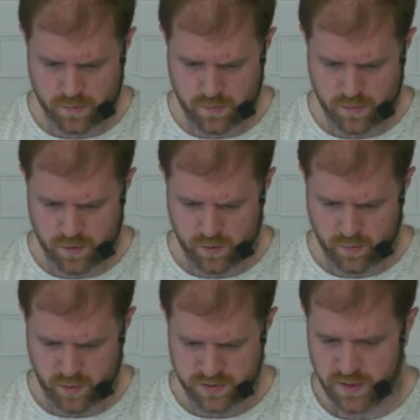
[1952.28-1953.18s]
Token
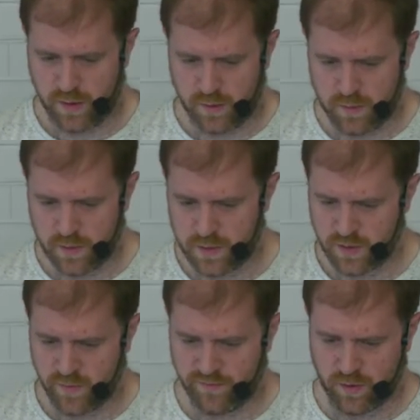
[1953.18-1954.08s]
policy, yeah.
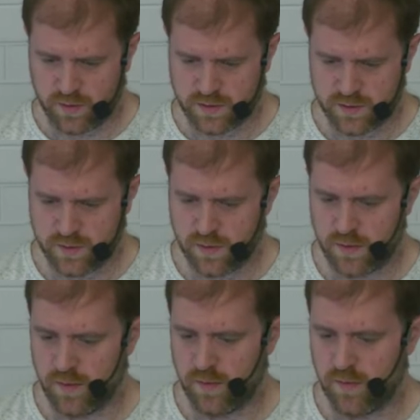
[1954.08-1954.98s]
So we've got
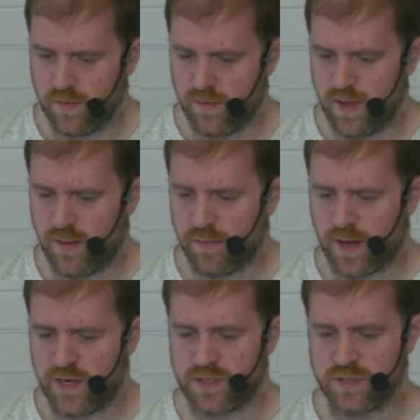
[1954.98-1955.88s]
the
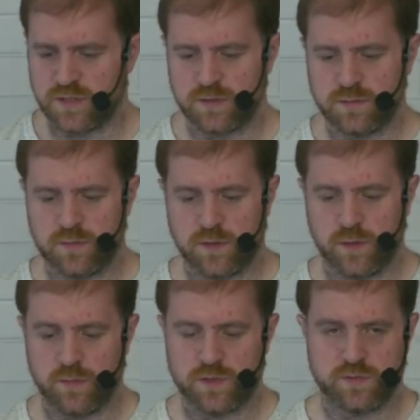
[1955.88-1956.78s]
application
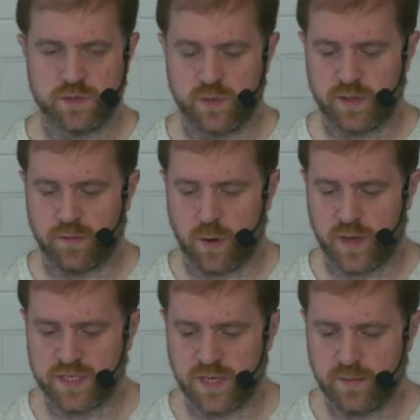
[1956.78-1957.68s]
that was doing the
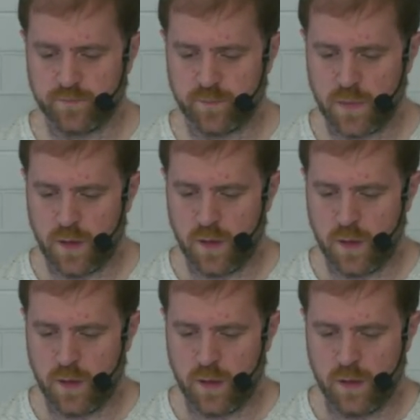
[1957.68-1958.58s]
requesting.
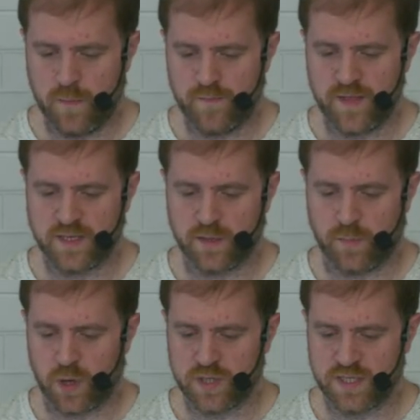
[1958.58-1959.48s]
These are the
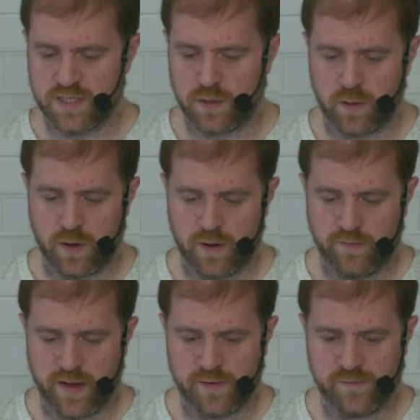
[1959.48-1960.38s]
policies that were in
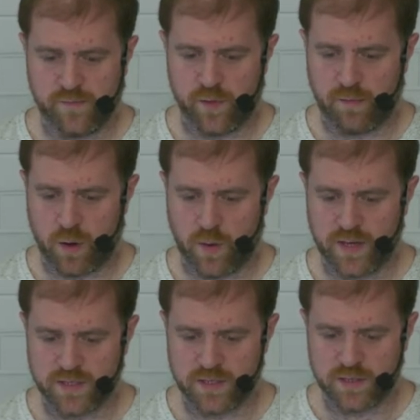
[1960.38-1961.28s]
effect for that
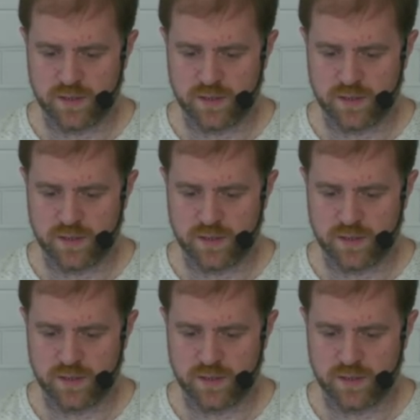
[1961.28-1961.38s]
request,